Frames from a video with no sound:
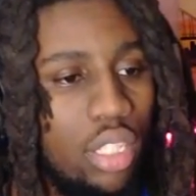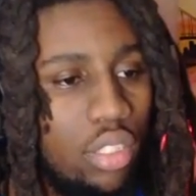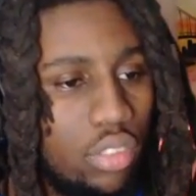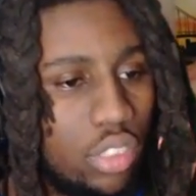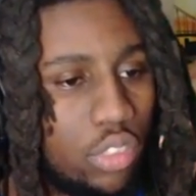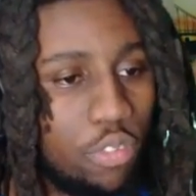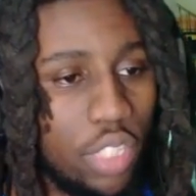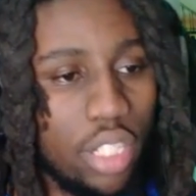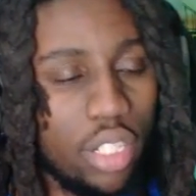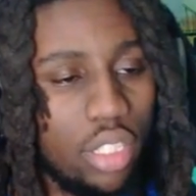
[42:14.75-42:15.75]

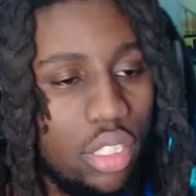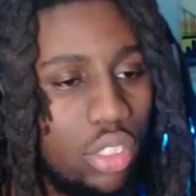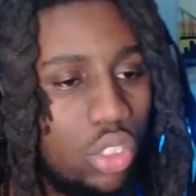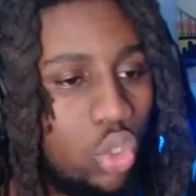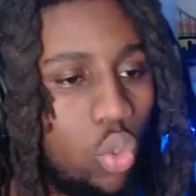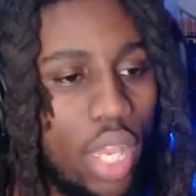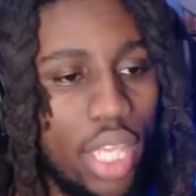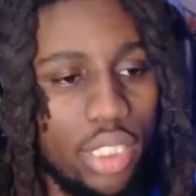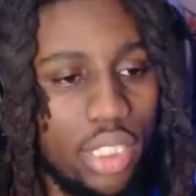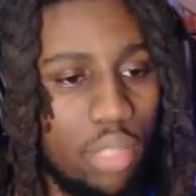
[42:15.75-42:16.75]
sphere to a
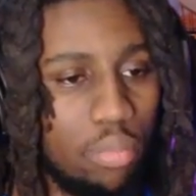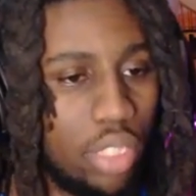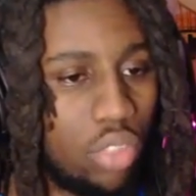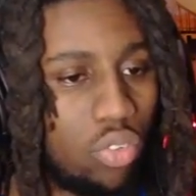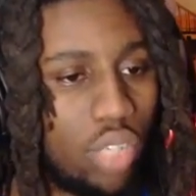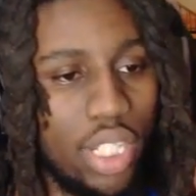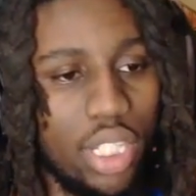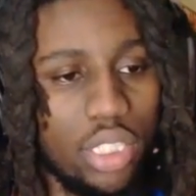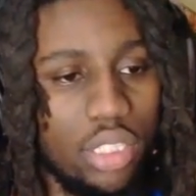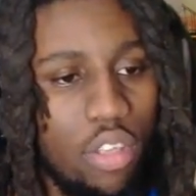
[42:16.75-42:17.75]
10 meter radius,